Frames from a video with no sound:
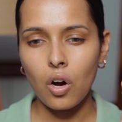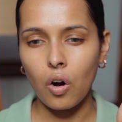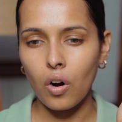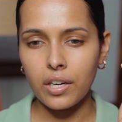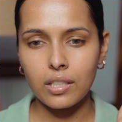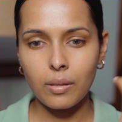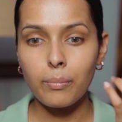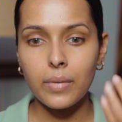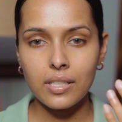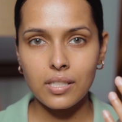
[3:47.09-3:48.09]
or the
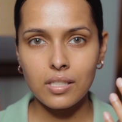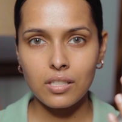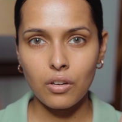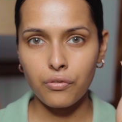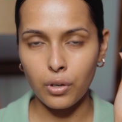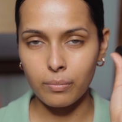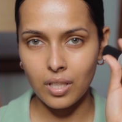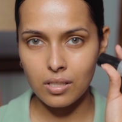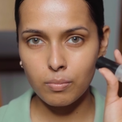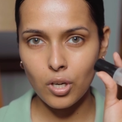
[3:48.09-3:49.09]
mist from
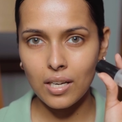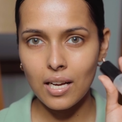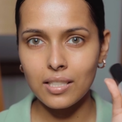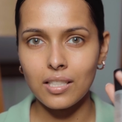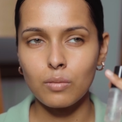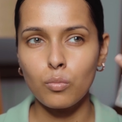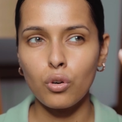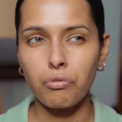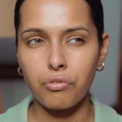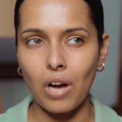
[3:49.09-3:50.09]
this product is
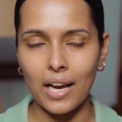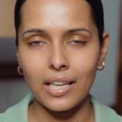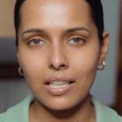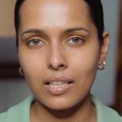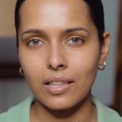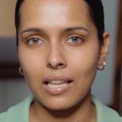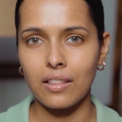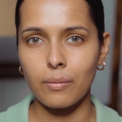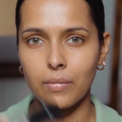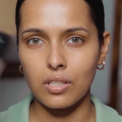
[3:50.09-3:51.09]
more fine
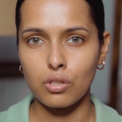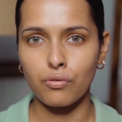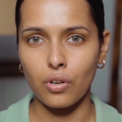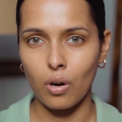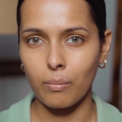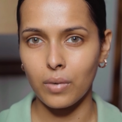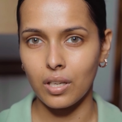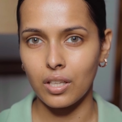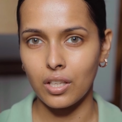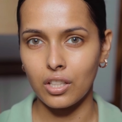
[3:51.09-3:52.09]
than the mist
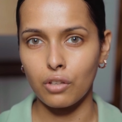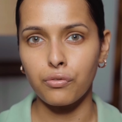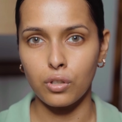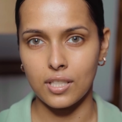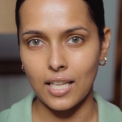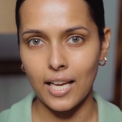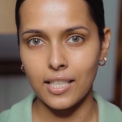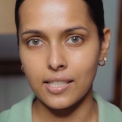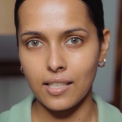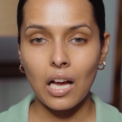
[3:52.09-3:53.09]
from the full
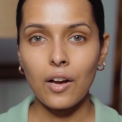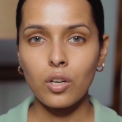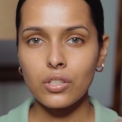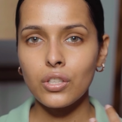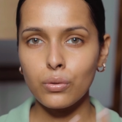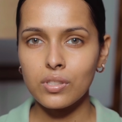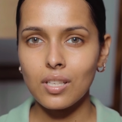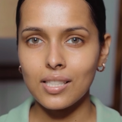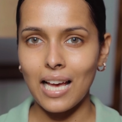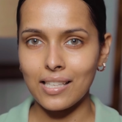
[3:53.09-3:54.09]
size. I also use
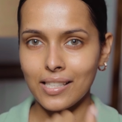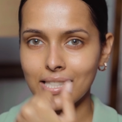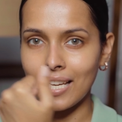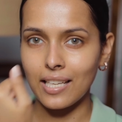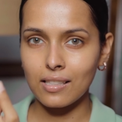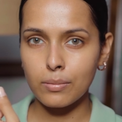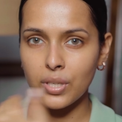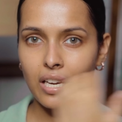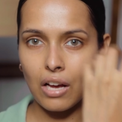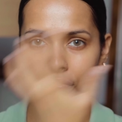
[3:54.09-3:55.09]
this as a setting
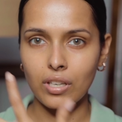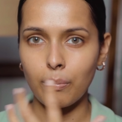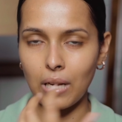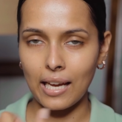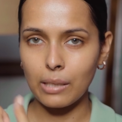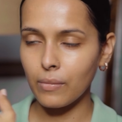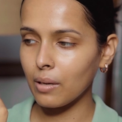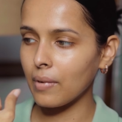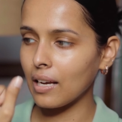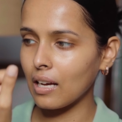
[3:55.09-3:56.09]
spray after applying
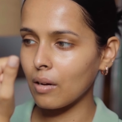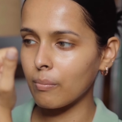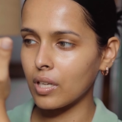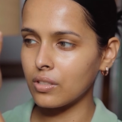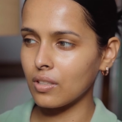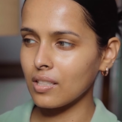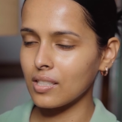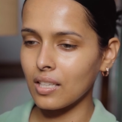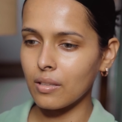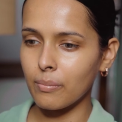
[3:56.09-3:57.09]
my makeup, but you can
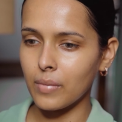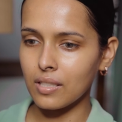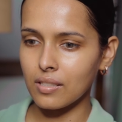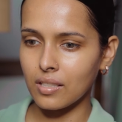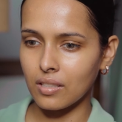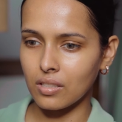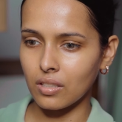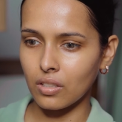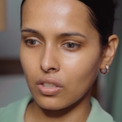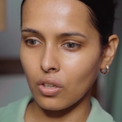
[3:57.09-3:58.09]
see the mist is
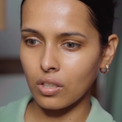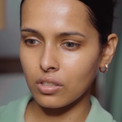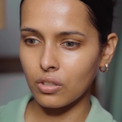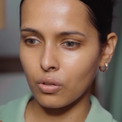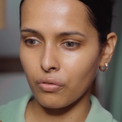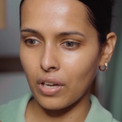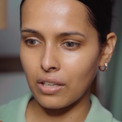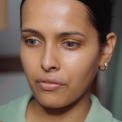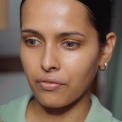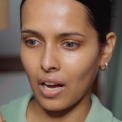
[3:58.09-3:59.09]
not, you know,
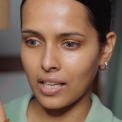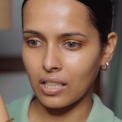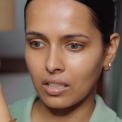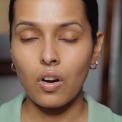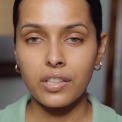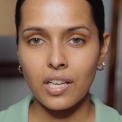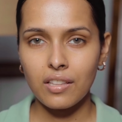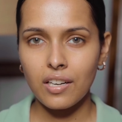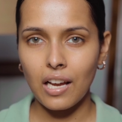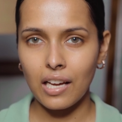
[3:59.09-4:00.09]
very fine. On the
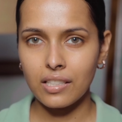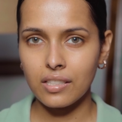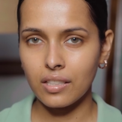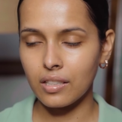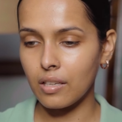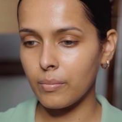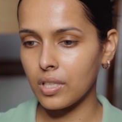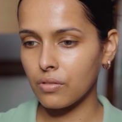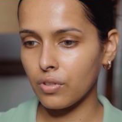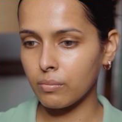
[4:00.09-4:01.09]
other hand, the
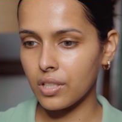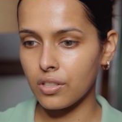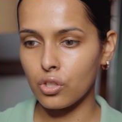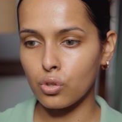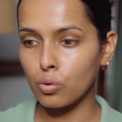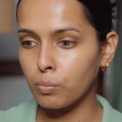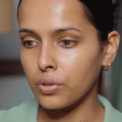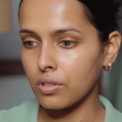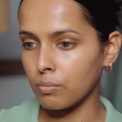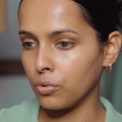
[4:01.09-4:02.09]
mist from this is
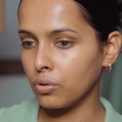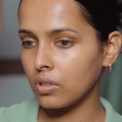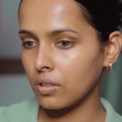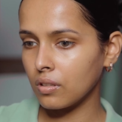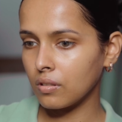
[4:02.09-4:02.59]
super smooth.